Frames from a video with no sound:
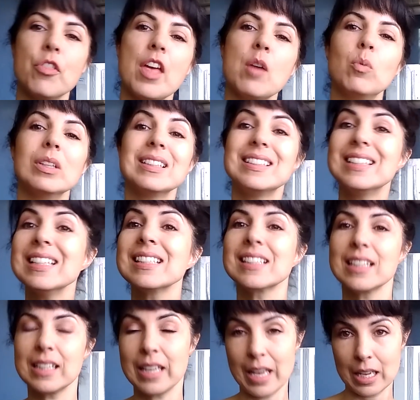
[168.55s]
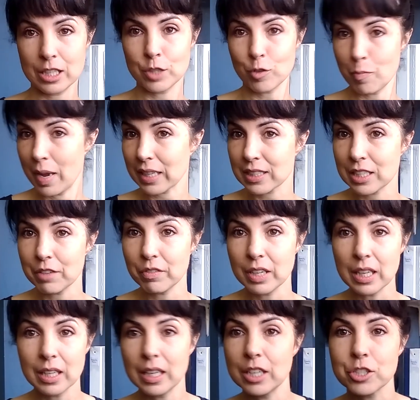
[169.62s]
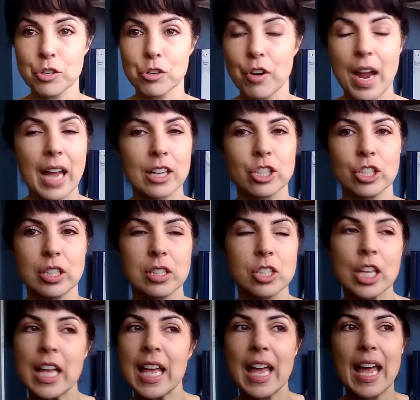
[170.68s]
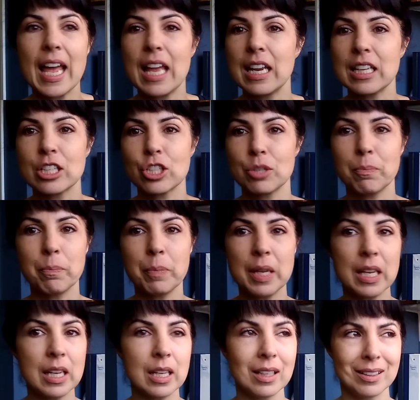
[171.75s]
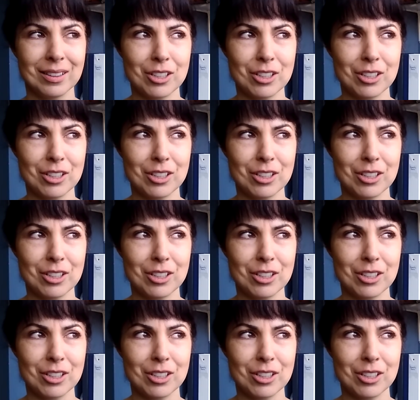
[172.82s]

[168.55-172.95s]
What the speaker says: they will disengage from activity and interactions. And there should be